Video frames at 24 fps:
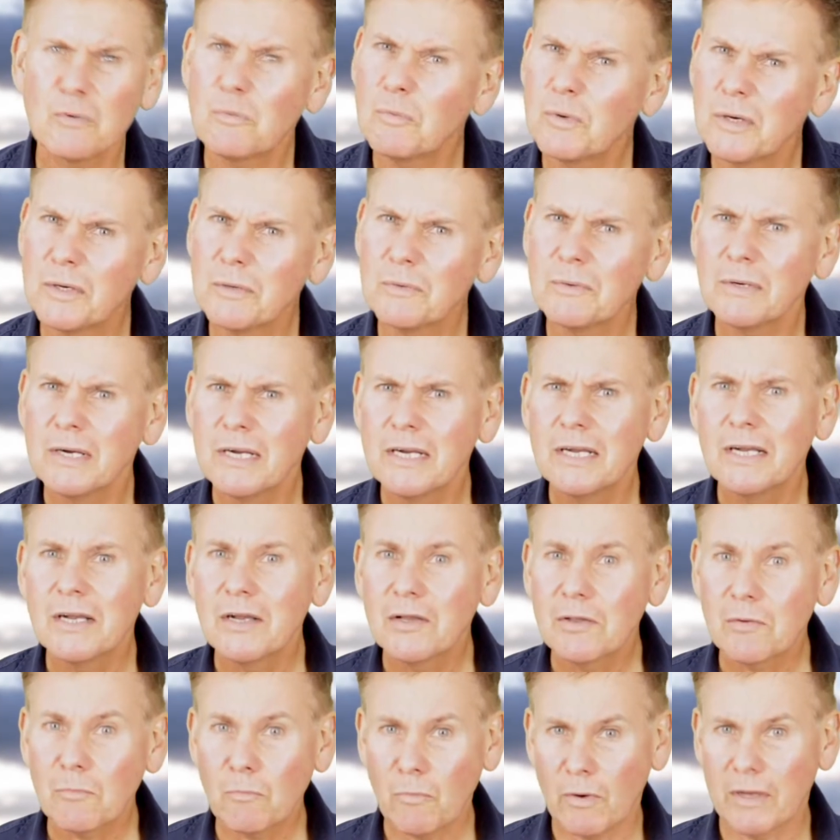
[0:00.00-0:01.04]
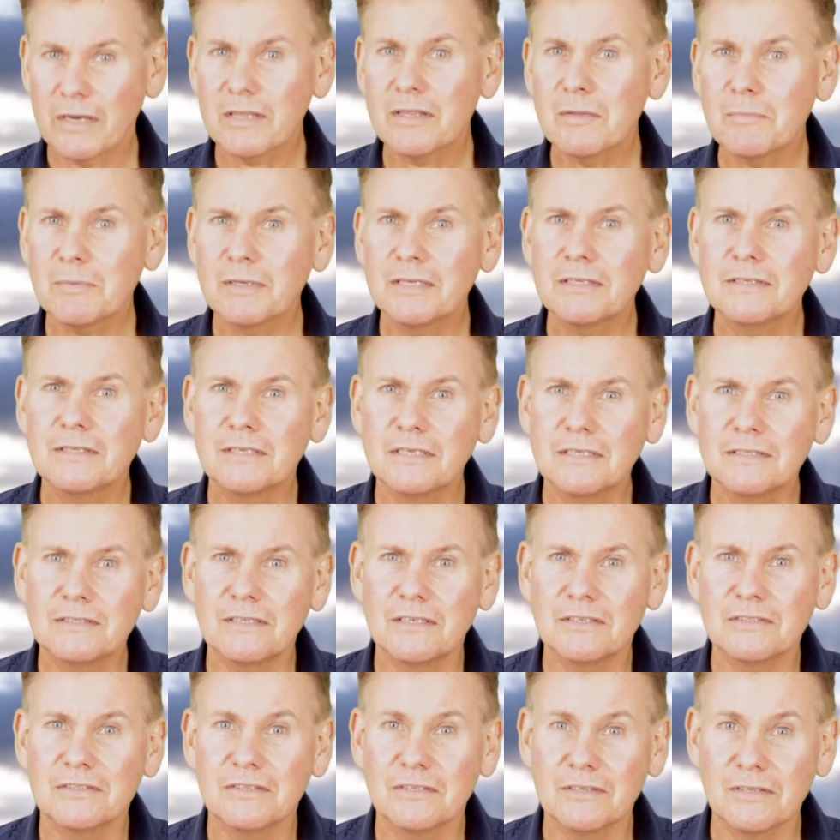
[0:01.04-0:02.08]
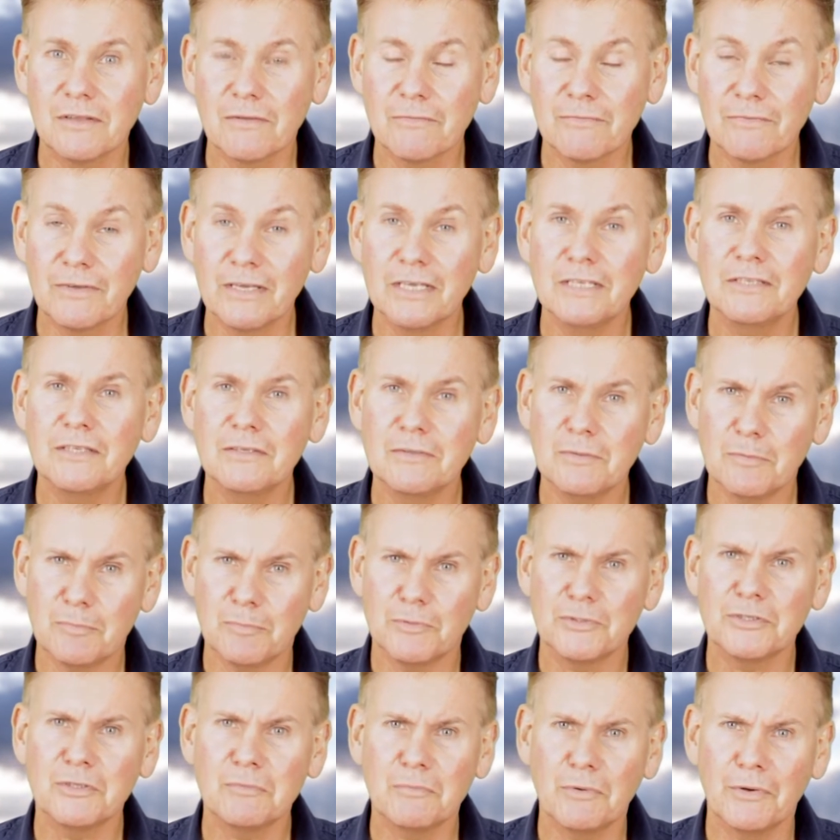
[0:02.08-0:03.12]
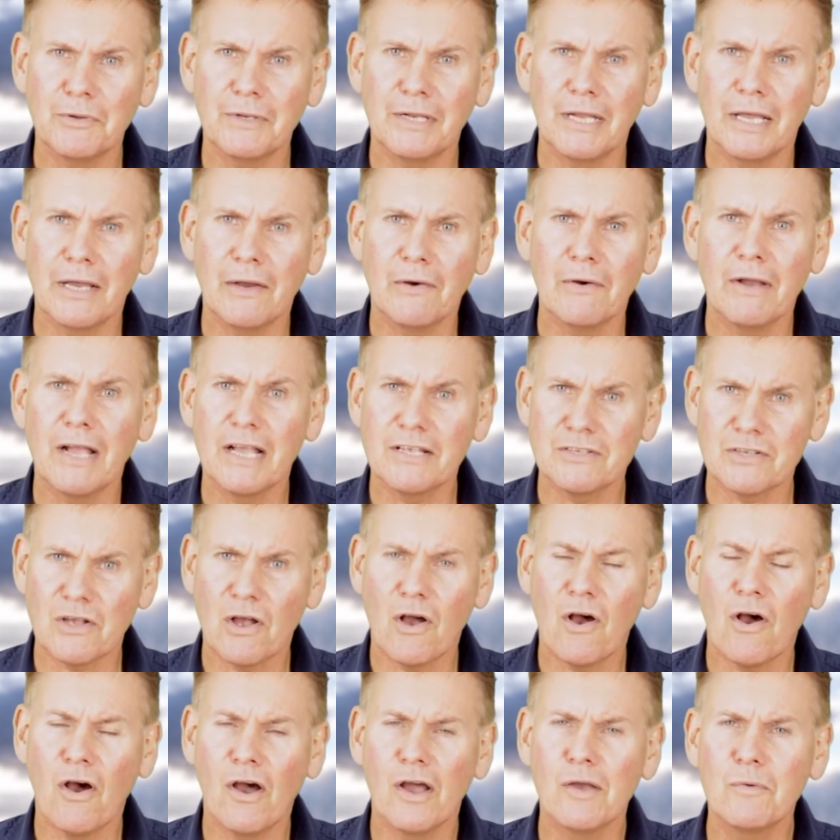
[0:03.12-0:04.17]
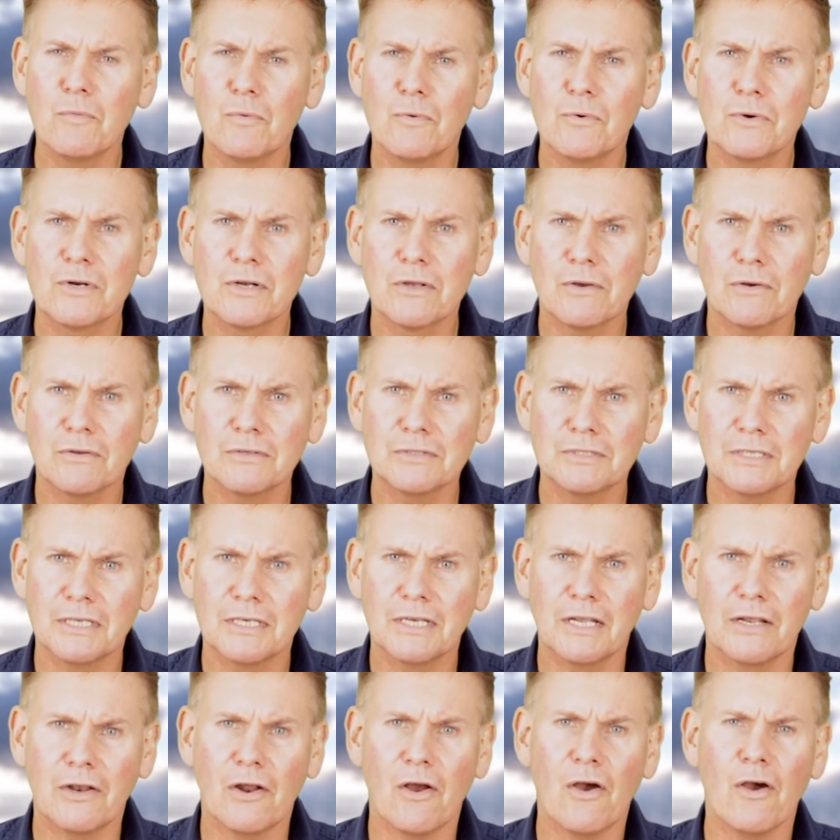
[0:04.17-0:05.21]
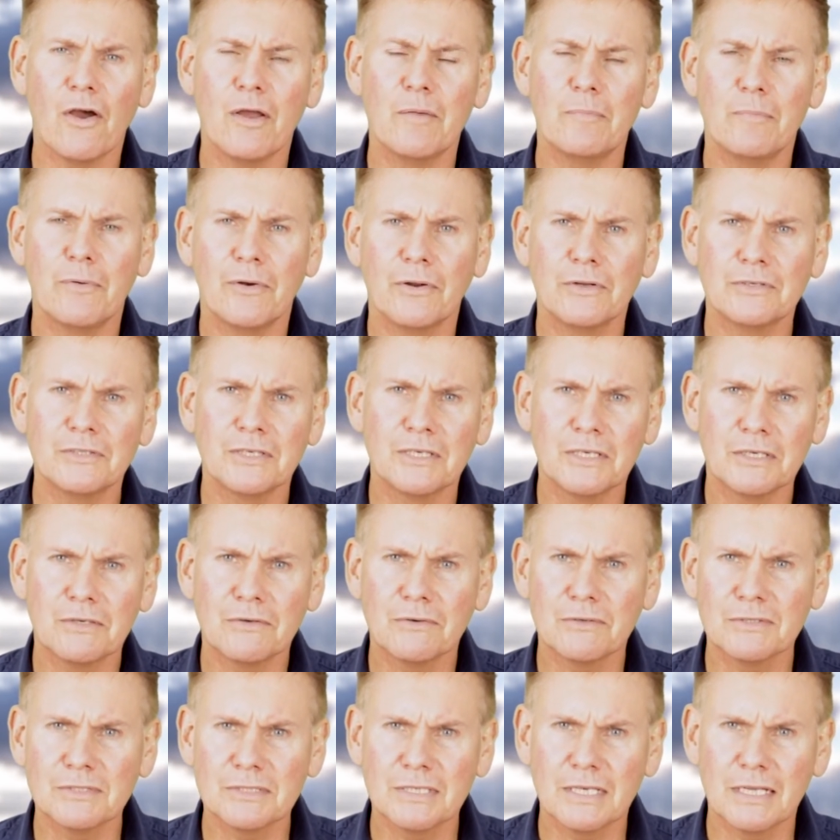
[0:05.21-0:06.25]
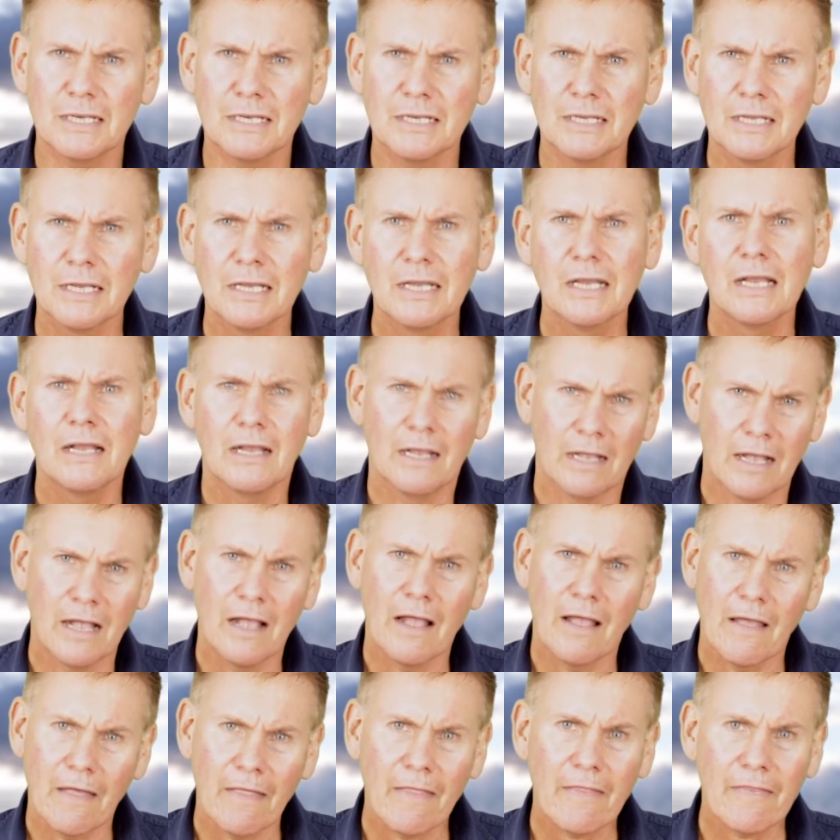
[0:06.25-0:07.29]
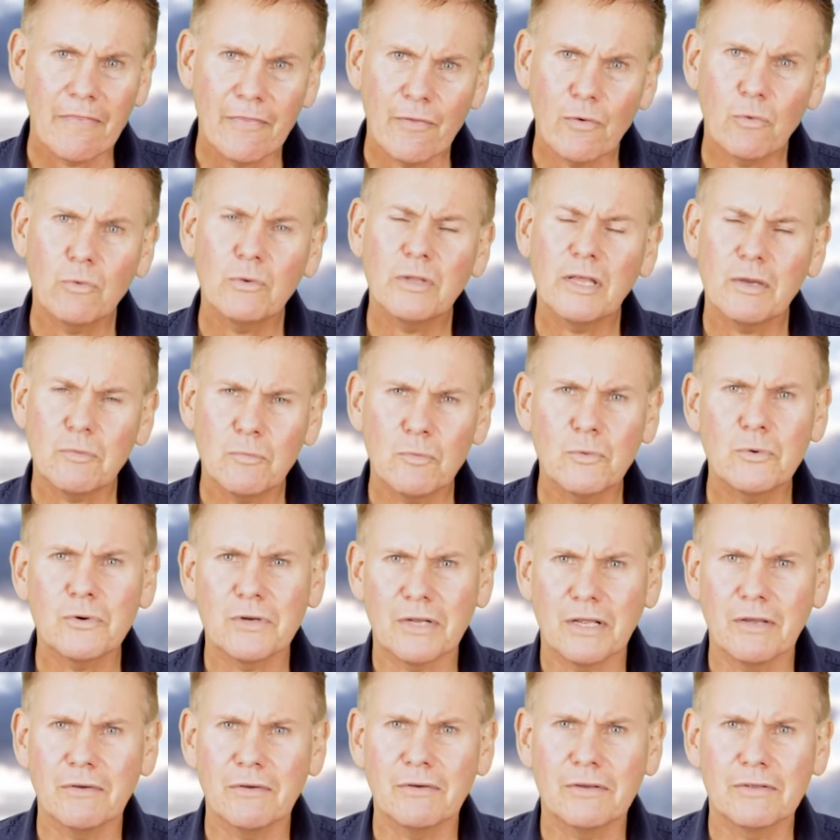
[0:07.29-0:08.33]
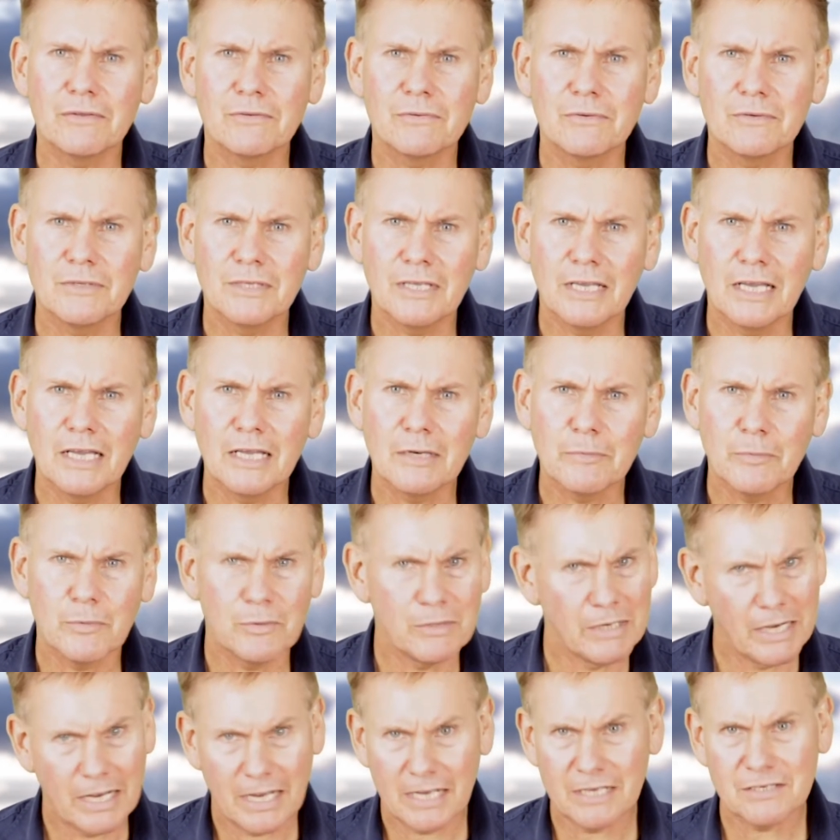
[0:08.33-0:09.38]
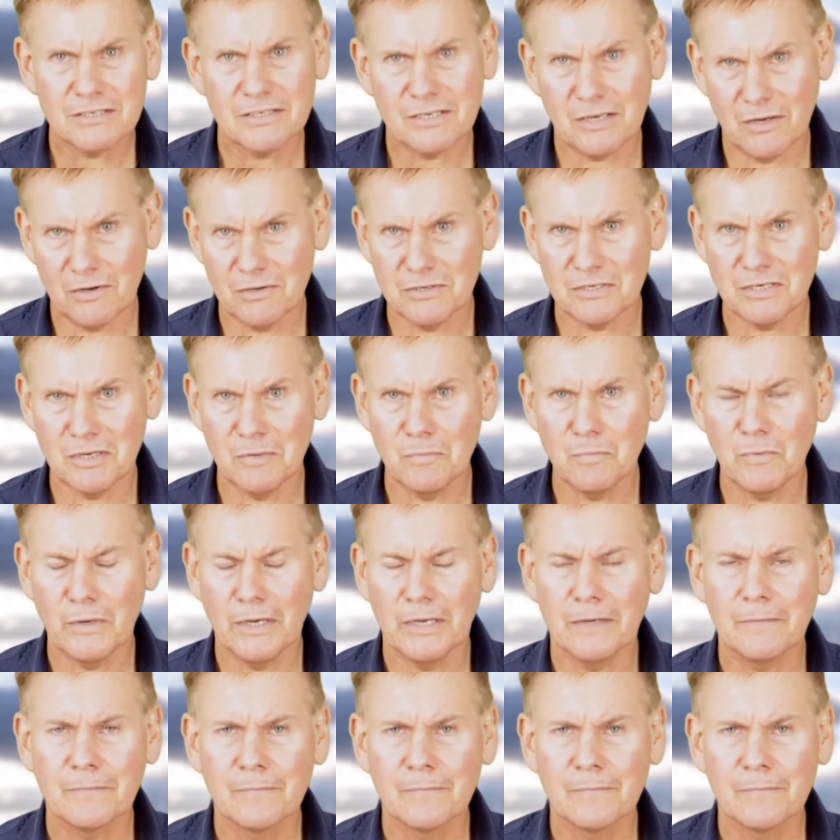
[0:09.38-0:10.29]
Well, one of the big things is that the feed that you've put them on now has a high water content and a high protein content. All that water going through the animal has to go somewhere,